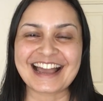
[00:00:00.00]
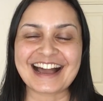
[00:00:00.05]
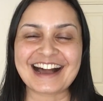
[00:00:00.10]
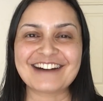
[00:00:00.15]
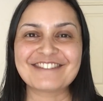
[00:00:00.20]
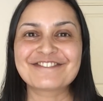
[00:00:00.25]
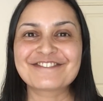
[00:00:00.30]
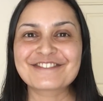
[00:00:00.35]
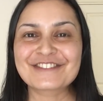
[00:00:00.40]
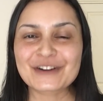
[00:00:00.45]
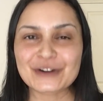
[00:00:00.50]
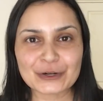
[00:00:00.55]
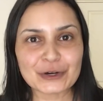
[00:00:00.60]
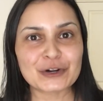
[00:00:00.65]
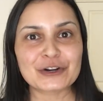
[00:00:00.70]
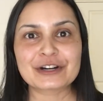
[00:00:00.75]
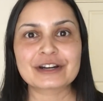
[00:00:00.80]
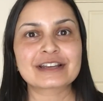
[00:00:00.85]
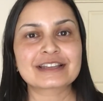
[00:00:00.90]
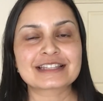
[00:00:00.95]
Of
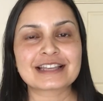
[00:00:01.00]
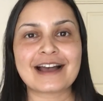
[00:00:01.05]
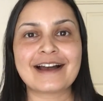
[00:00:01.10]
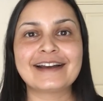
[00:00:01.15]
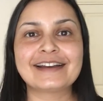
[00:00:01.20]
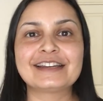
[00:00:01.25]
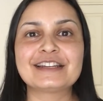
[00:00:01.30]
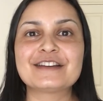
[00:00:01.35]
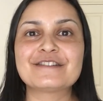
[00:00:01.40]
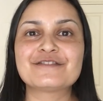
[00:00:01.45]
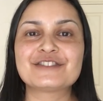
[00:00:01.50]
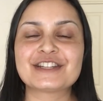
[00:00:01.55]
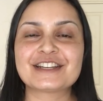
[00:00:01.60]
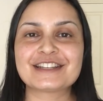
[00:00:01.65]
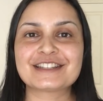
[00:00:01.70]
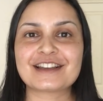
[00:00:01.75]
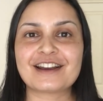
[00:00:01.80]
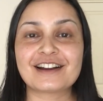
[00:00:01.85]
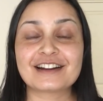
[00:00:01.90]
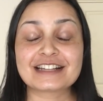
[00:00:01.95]
course,
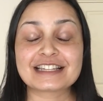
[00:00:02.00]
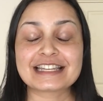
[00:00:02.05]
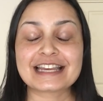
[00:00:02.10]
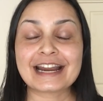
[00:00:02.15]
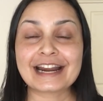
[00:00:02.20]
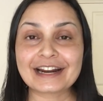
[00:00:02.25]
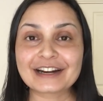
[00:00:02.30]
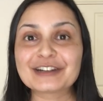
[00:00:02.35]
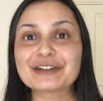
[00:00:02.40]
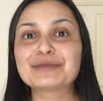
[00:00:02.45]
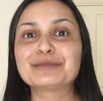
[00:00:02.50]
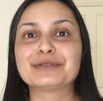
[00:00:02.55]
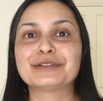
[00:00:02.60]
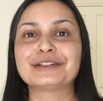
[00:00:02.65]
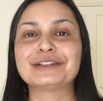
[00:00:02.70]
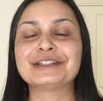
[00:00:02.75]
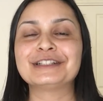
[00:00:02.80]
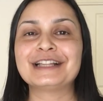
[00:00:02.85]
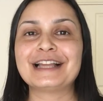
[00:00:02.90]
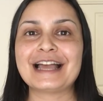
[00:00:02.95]
INFJs are
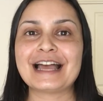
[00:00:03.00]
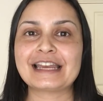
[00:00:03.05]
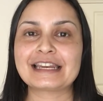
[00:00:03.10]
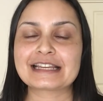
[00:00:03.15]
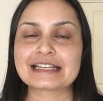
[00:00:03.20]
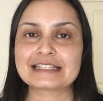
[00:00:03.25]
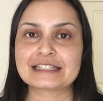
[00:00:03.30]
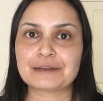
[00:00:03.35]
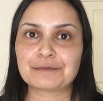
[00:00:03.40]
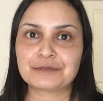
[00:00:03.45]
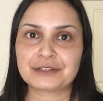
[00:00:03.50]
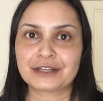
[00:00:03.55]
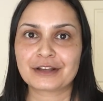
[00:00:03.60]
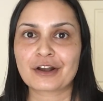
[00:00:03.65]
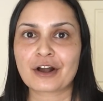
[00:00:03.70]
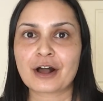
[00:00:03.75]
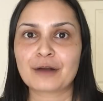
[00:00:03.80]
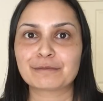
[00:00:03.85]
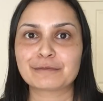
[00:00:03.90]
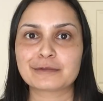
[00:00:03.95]
terrible at accepting
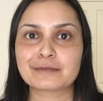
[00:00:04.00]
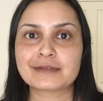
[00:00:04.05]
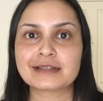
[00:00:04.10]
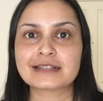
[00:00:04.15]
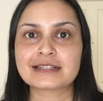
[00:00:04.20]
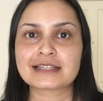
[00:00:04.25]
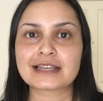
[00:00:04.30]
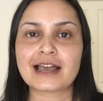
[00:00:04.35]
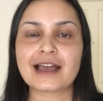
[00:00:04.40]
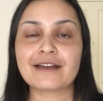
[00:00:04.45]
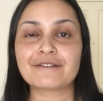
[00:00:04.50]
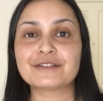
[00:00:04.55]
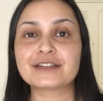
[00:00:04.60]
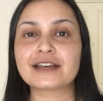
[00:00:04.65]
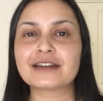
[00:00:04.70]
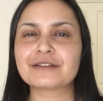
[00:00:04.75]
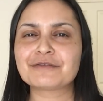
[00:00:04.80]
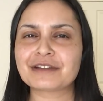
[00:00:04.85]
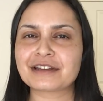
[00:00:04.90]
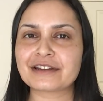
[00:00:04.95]
compliments. I've
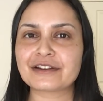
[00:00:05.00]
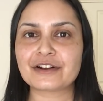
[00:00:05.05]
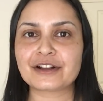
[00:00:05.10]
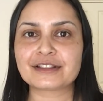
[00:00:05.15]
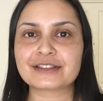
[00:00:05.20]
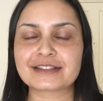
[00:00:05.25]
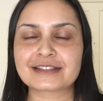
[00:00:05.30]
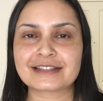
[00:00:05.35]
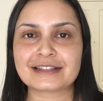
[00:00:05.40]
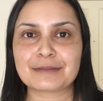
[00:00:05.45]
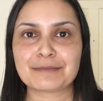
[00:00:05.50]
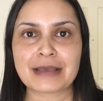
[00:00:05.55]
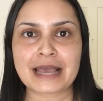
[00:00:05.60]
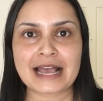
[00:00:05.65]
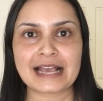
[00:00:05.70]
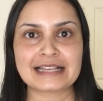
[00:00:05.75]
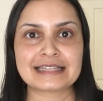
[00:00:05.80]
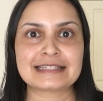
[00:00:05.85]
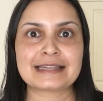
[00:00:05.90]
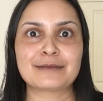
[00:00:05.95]
done a video on this in the
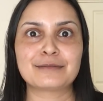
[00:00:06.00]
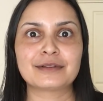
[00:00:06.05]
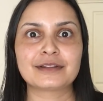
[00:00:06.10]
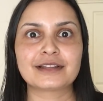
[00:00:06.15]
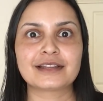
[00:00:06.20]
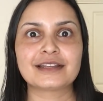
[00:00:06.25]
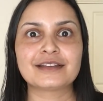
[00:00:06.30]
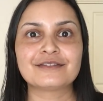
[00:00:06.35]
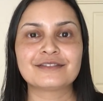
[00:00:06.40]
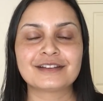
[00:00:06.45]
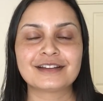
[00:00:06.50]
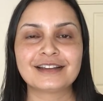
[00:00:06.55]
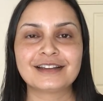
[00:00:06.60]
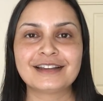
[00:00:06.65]
past, I believe.